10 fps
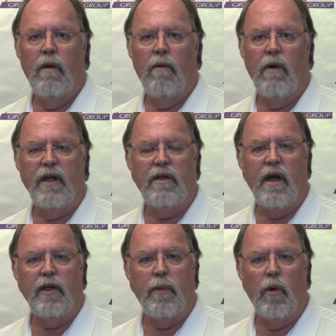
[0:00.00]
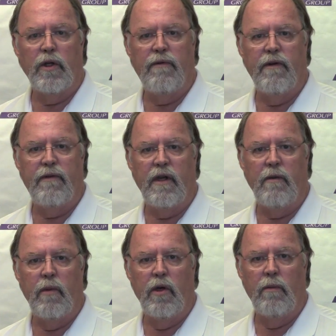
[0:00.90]
raised exports
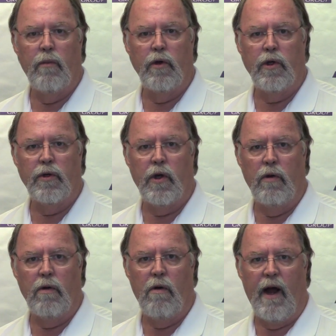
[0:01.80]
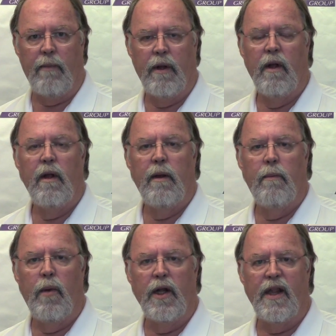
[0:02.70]
15 million bushels old crop.
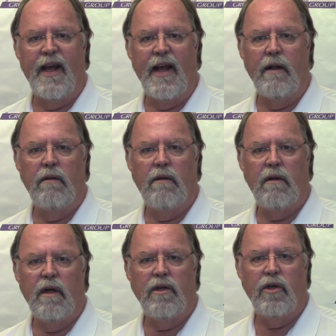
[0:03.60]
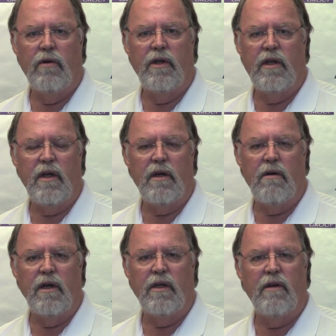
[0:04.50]
But then they show a
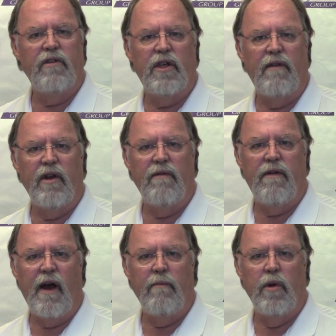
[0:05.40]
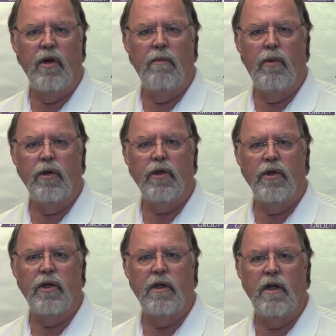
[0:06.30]
decrease of 75 million
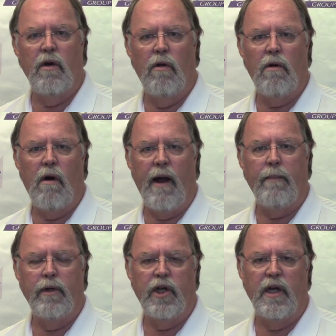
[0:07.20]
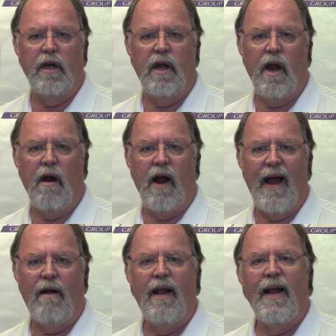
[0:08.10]
bushels in the old crop projected
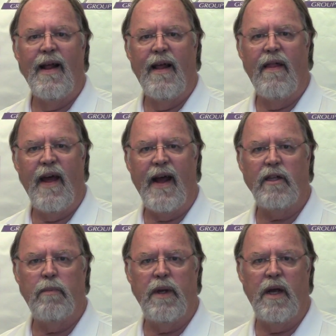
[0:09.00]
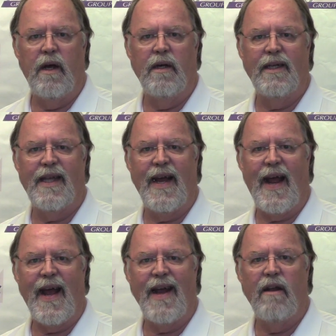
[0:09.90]
carryout. That's because they
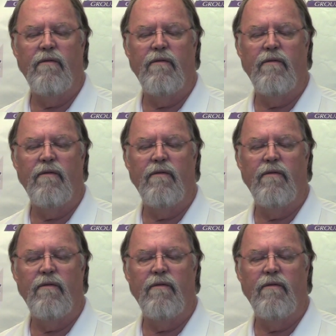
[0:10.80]
added